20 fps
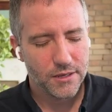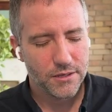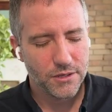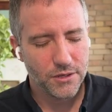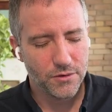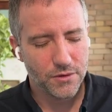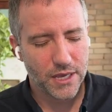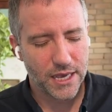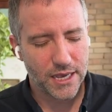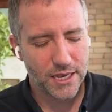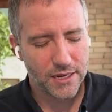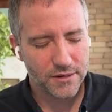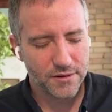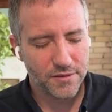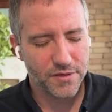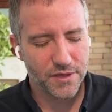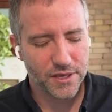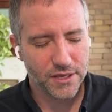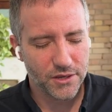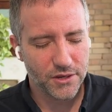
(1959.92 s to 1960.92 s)
you can't
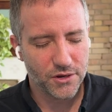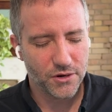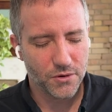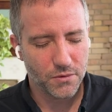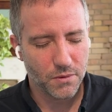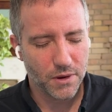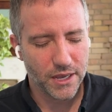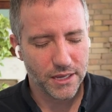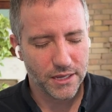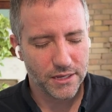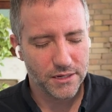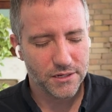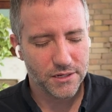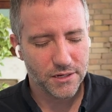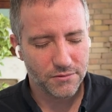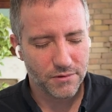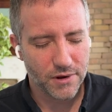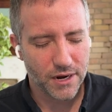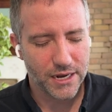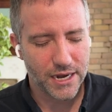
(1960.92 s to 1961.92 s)
think your way
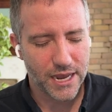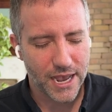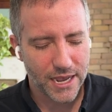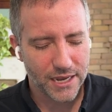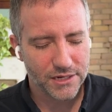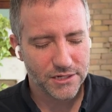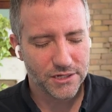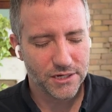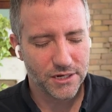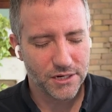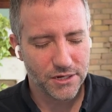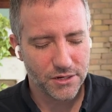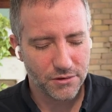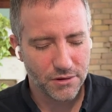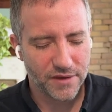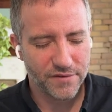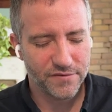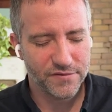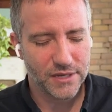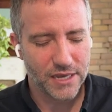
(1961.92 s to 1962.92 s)
into right action. You
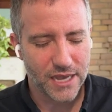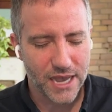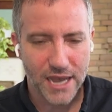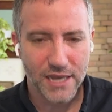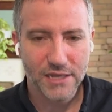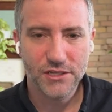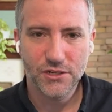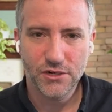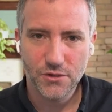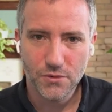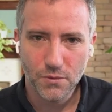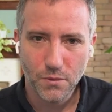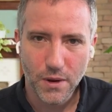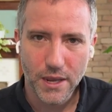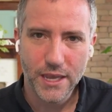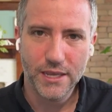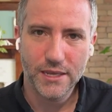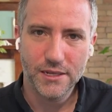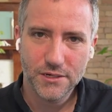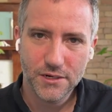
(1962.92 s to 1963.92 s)
have to act your
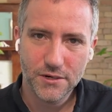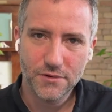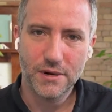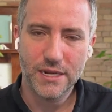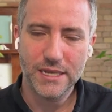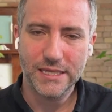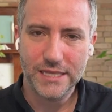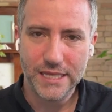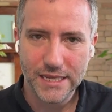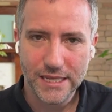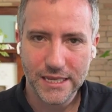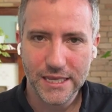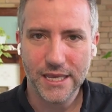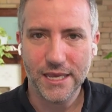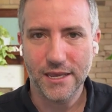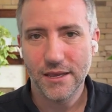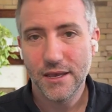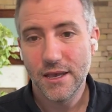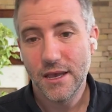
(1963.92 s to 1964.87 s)
way into right thinking,